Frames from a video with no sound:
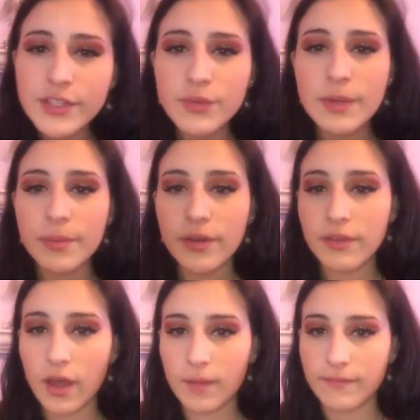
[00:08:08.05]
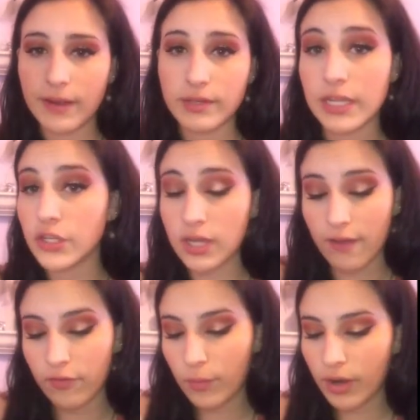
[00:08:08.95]
since we put foundation
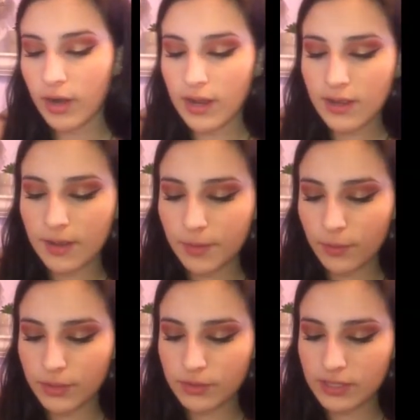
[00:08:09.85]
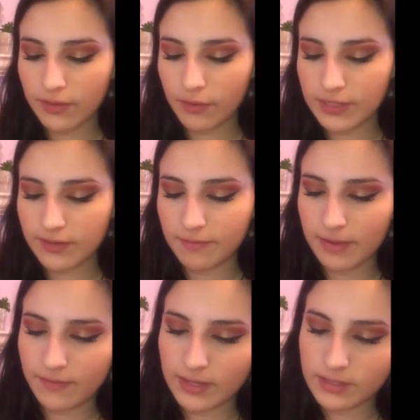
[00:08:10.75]
everywhere, I'm going to set the rest of
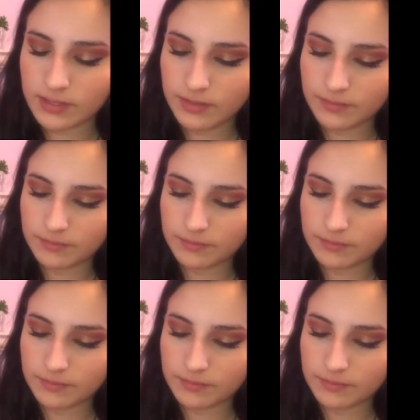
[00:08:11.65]
my face.